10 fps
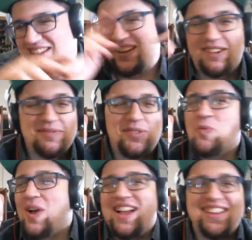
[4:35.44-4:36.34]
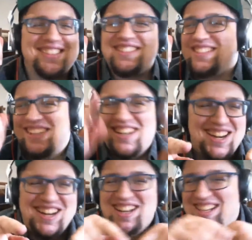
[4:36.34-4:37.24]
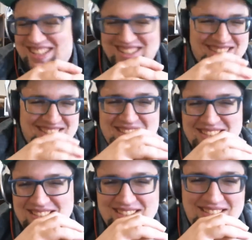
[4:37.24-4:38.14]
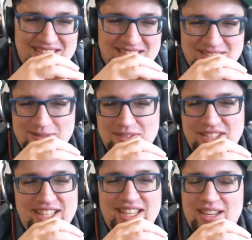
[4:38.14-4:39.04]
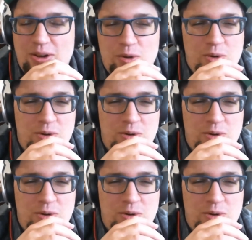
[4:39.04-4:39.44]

There comes the Wasp girl. Lily, oh.